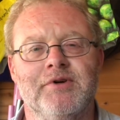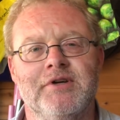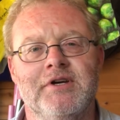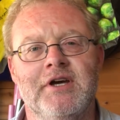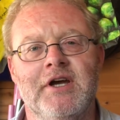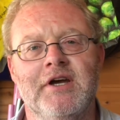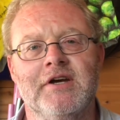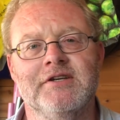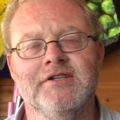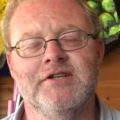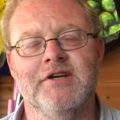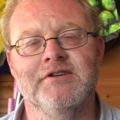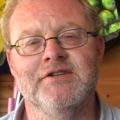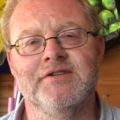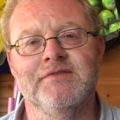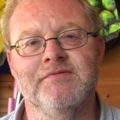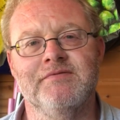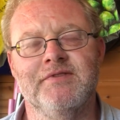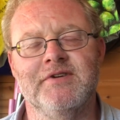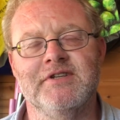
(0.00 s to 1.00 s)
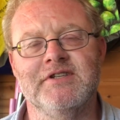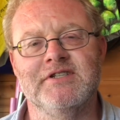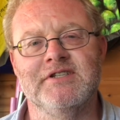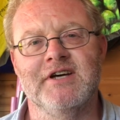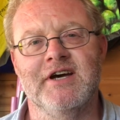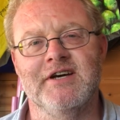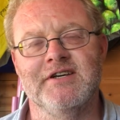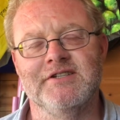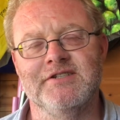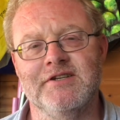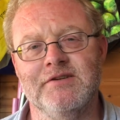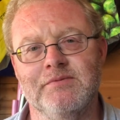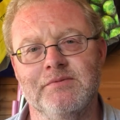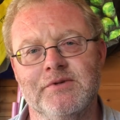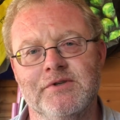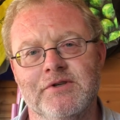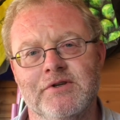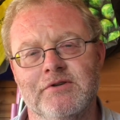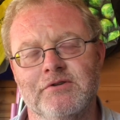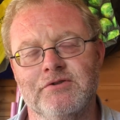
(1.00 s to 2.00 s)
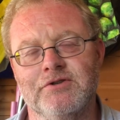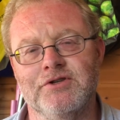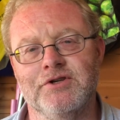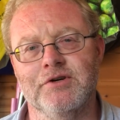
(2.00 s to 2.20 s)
but he has done some fantastic work on